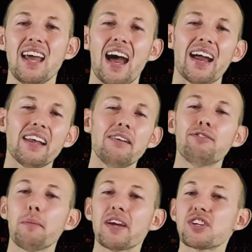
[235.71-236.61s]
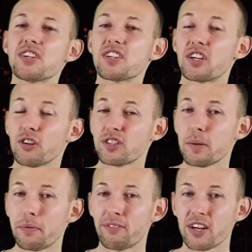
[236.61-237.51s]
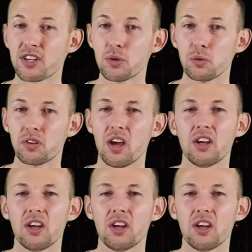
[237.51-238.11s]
and information security professionals